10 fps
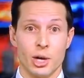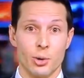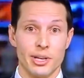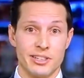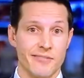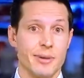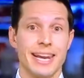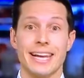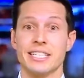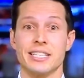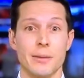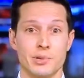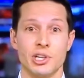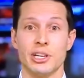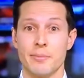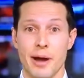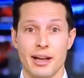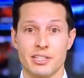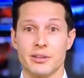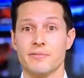equities have been exceptionally
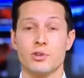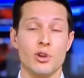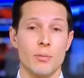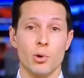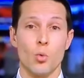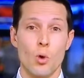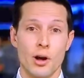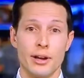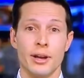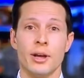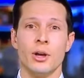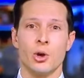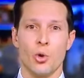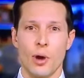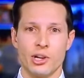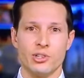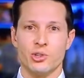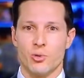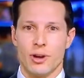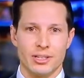positive. So number one,
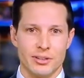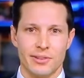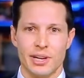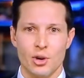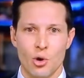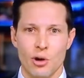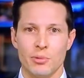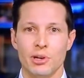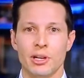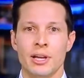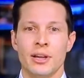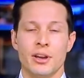corrections are relatively normal.